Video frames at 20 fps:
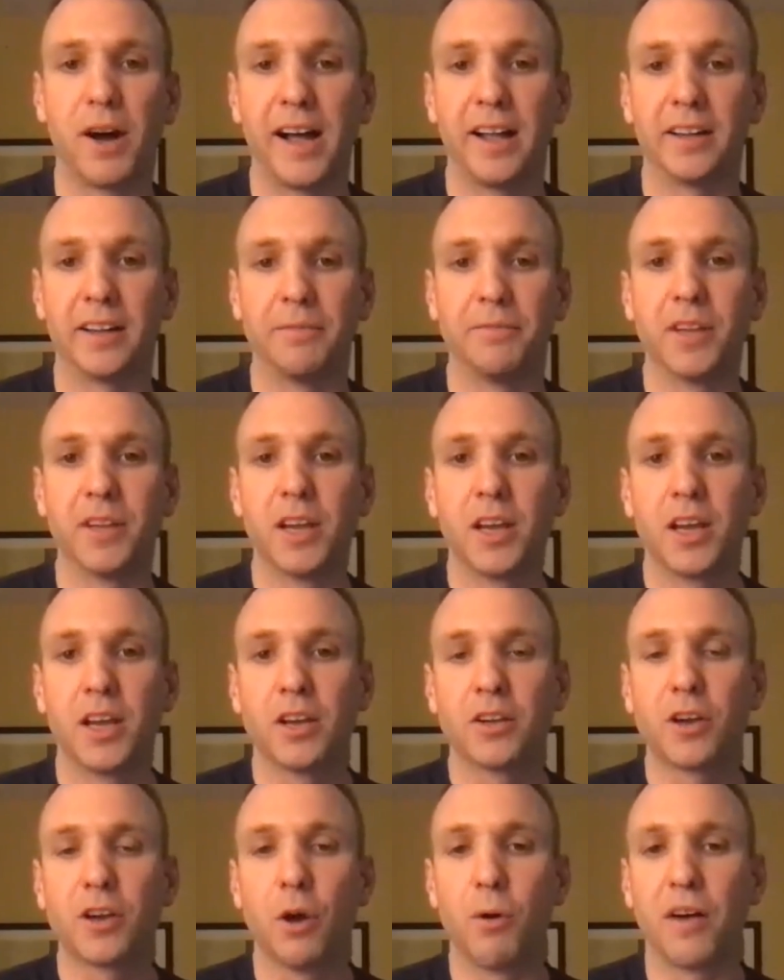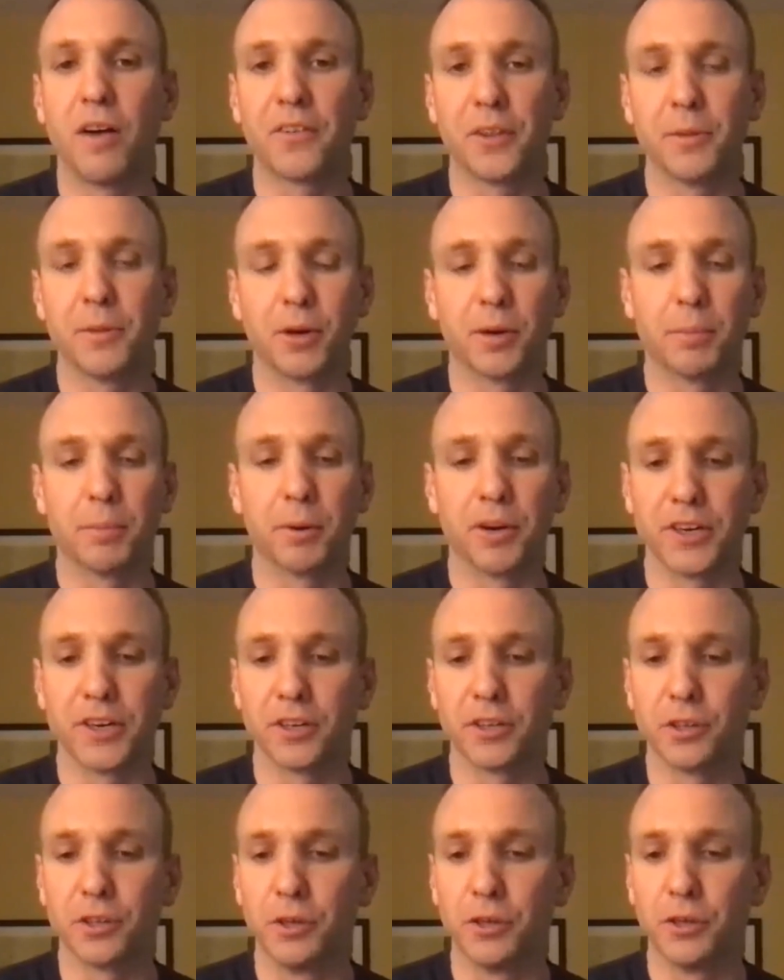and co-authored the book Burn Your
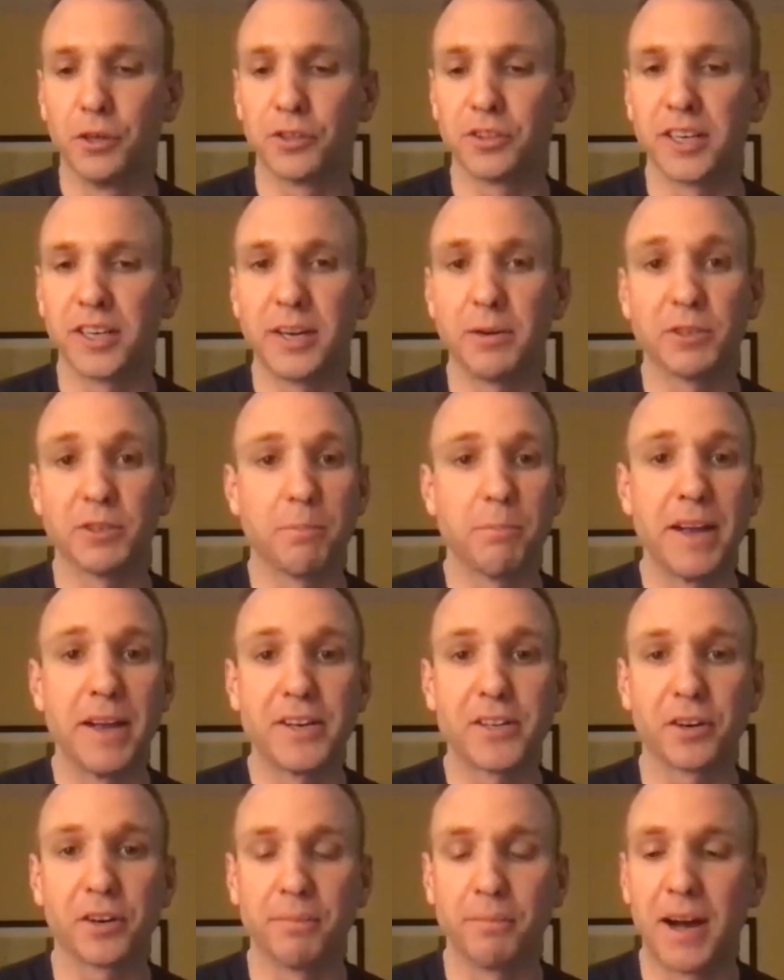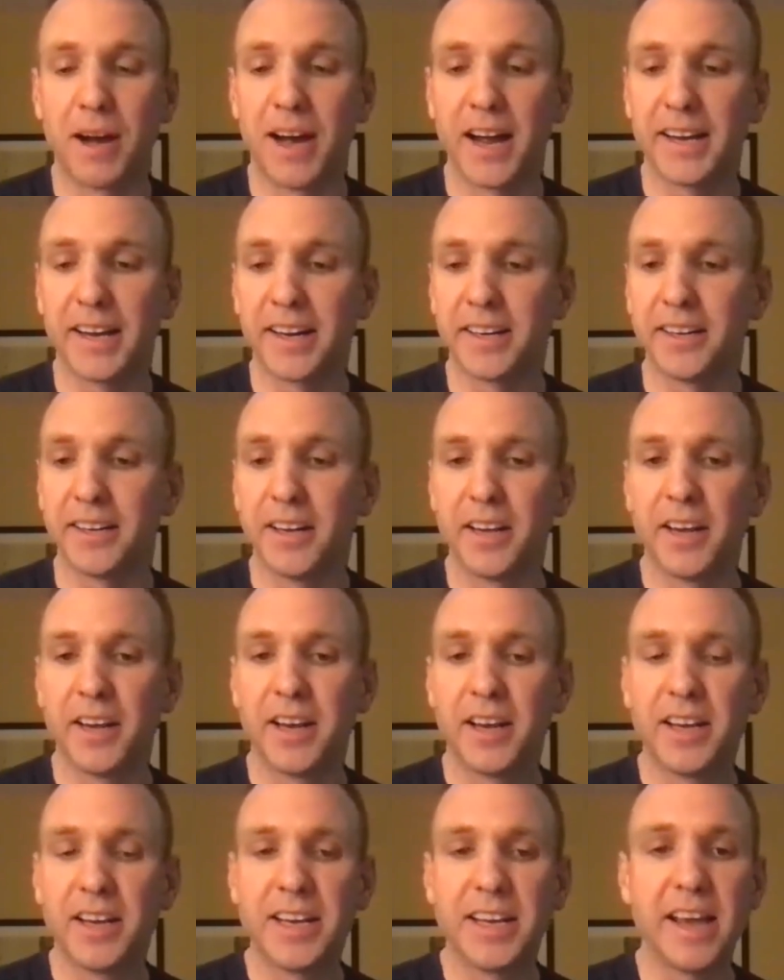Goals and he was a mentor of mine and
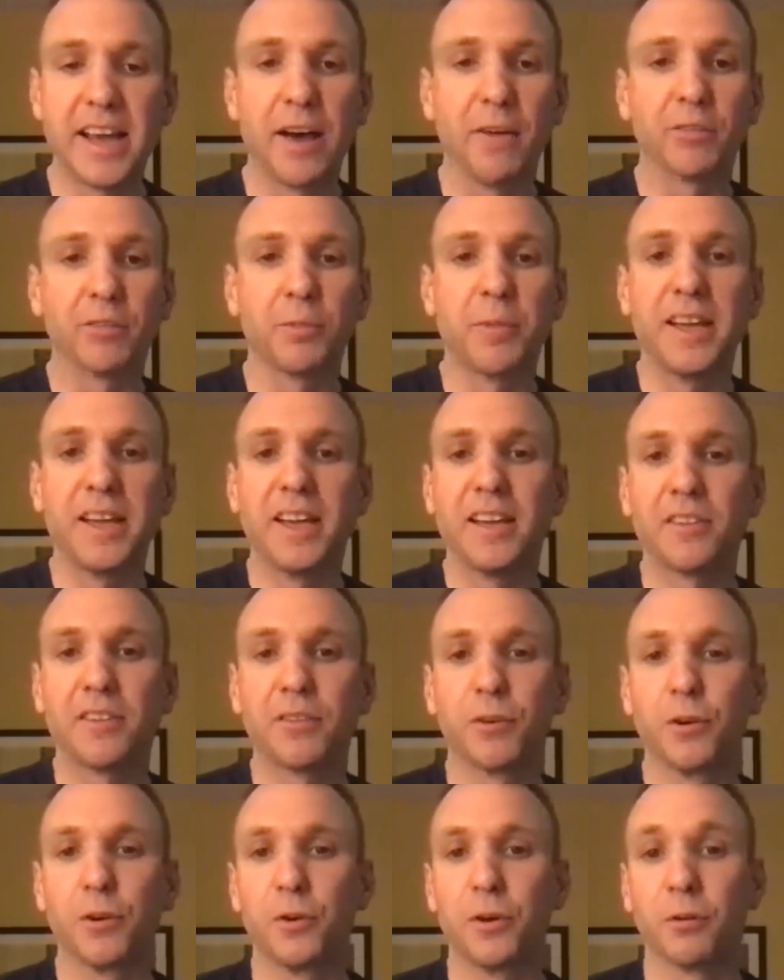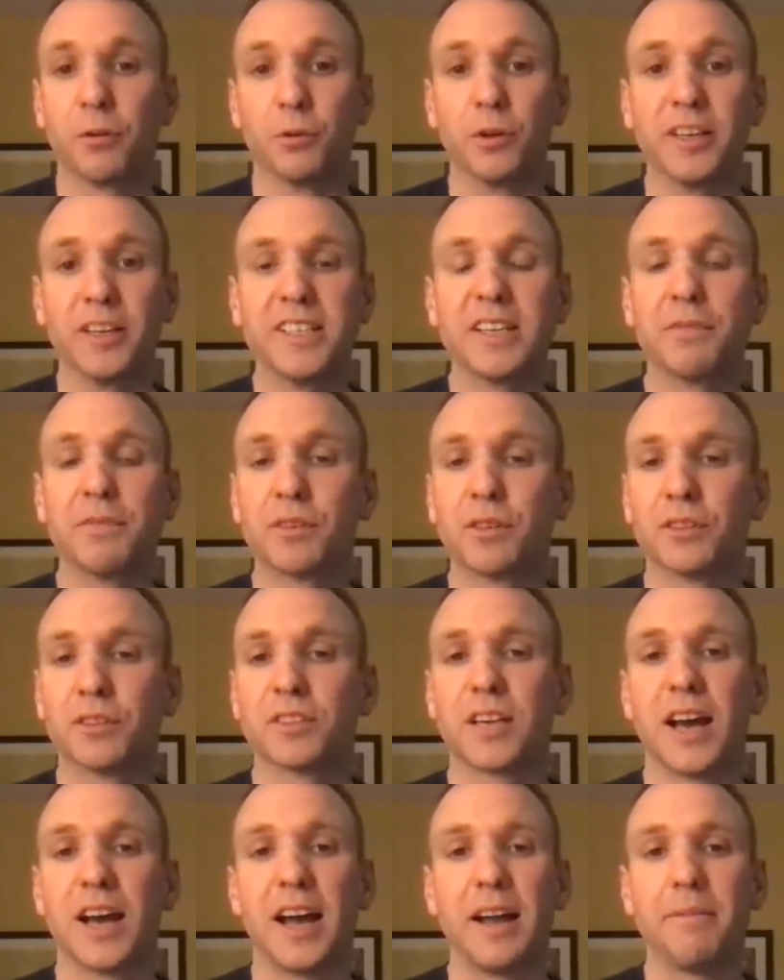he helped me through a really difficult
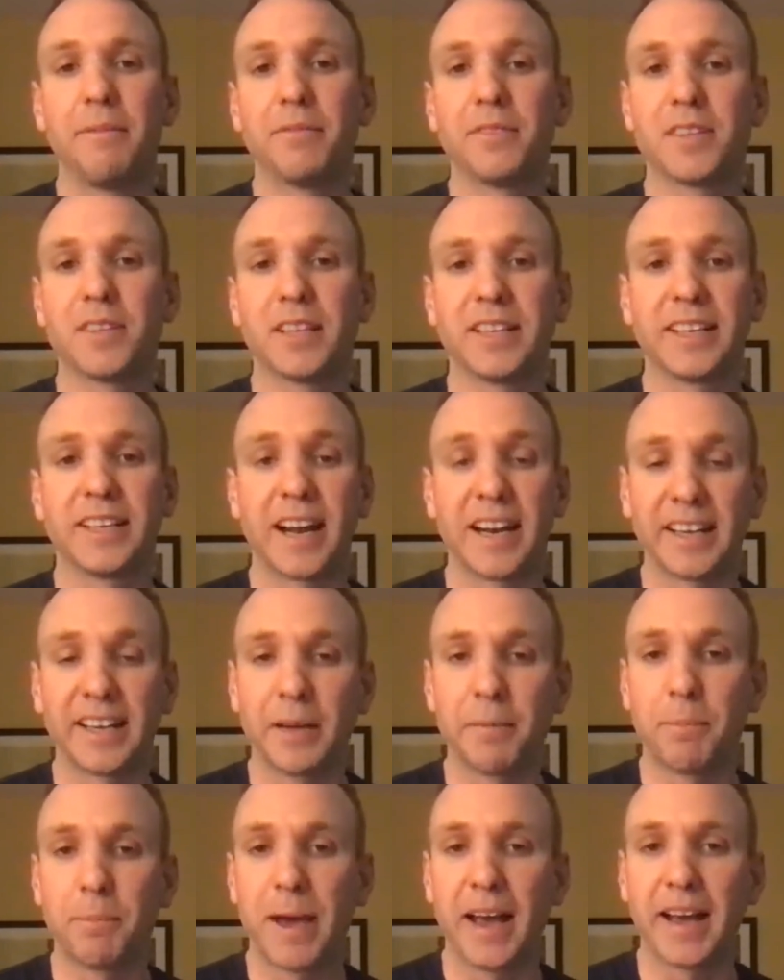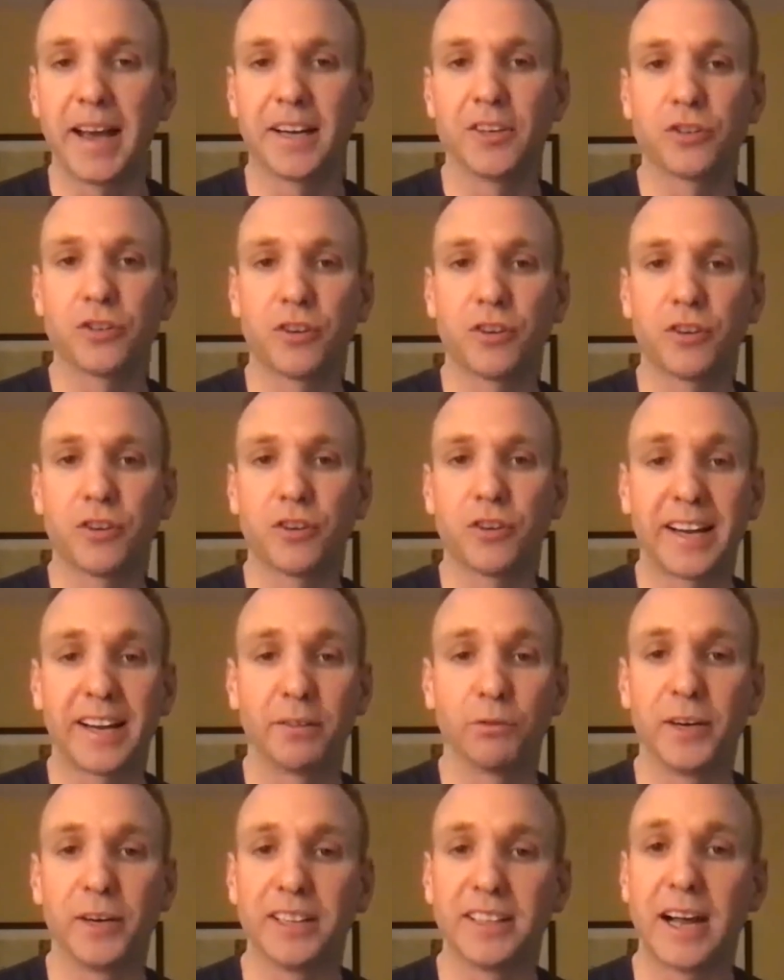time to kind of get back on track and
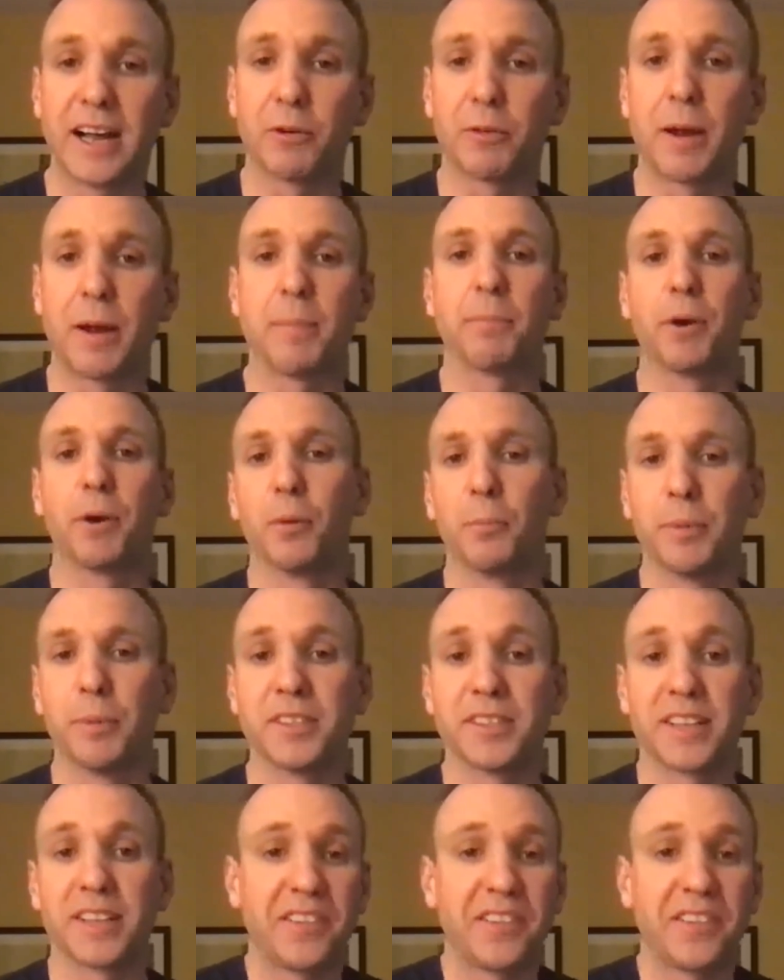realign with my purpose.